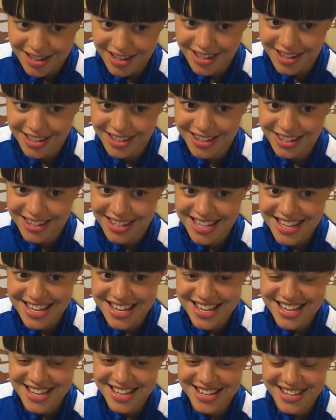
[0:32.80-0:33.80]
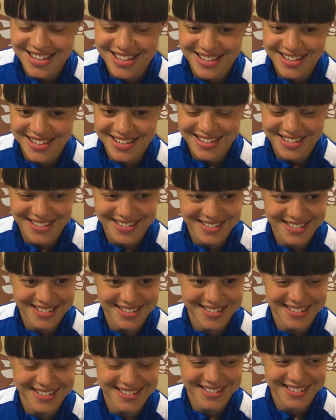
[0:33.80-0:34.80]
I think, oh,
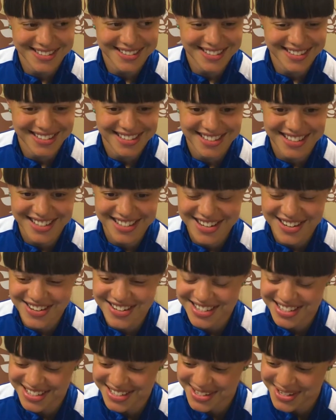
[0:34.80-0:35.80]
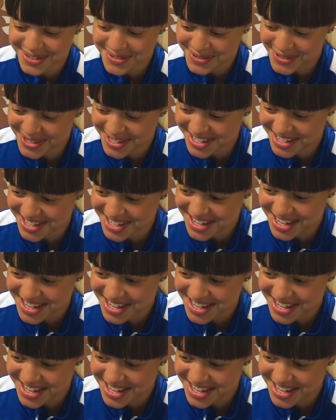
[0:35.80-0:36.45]
I don't know, it's a tough one.